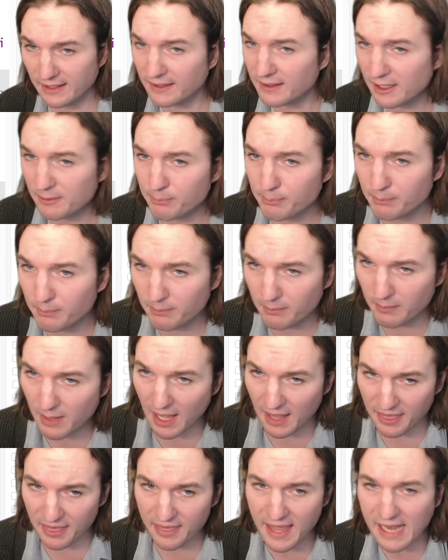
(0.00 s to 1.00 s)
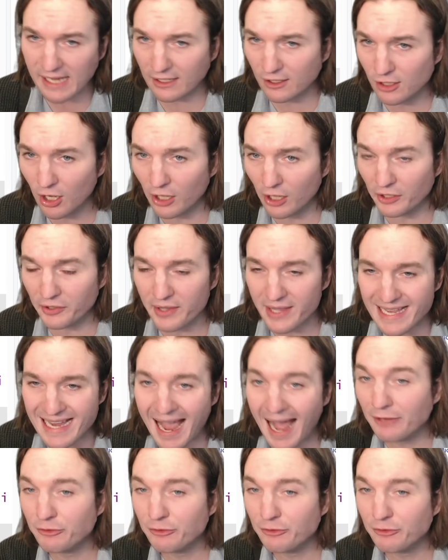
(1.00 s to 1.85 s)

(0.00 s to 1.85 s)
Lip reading: in a thing called the